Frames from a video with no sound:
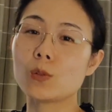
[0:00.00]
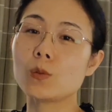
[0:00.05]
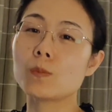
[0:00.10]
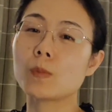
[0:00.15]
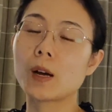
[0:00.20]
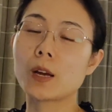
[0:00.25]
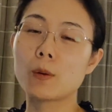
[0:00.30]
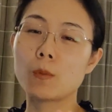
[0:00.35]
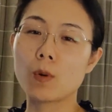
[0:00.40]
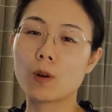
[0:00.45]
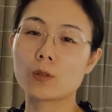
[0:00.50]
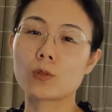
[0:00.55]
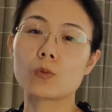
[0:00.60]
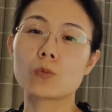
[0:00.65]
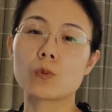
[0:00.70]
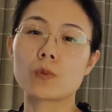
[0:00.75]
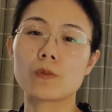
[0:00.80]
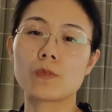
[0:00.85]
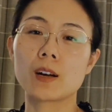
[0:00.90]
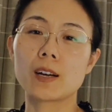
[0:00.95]
you might want
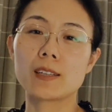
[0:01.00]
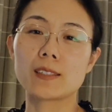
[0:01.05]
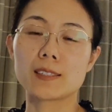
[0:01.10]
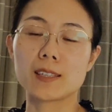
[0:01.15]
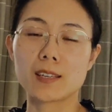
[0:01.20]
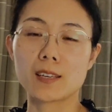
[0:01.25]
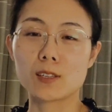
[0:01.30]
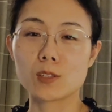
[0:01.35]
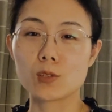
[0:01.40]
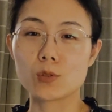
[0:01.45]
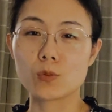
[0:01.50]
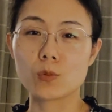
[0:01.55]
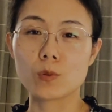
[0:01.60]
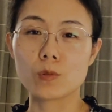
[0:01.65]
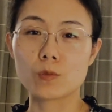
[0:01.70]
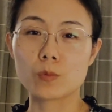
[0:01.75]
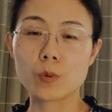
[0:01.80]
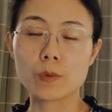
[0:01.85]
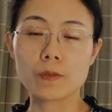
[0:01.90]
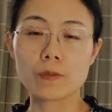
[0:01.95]
to revise it into
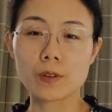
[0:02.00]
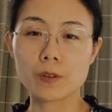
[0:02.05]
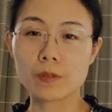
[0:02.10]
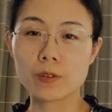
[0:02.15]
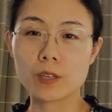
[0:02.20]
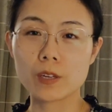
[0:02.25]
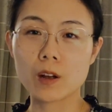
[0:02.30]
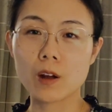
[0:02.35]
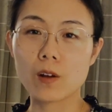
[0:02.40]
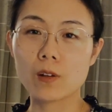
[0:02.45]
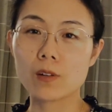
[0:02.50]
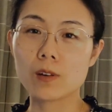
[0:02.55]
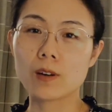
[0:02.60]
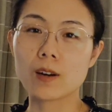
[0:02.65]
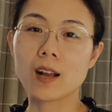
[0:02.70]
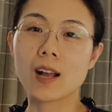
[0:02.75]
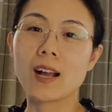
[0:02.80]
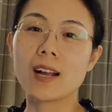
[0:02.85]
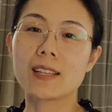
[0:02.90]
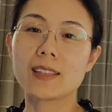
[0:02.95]
a vivid
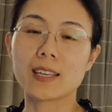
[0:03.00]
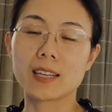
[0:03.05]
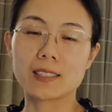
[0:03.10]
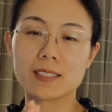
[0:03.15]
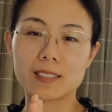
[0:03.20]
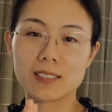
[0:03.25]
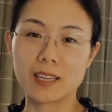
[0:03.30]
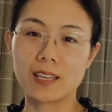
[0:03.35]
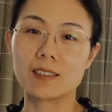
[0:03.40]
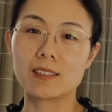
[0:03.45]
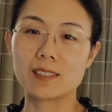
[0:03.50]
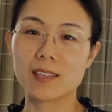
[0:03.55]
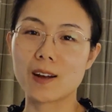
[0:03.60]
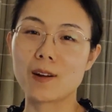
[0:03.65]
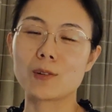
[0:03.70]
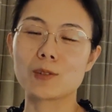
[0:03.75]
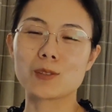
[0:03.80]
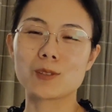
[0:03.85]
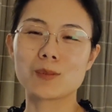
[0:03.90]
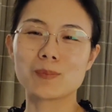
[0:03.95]
color that stands
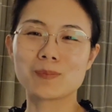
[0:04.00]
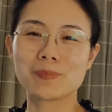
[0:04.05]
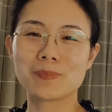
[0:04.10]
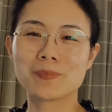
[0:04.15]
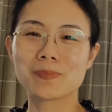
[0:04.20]
out.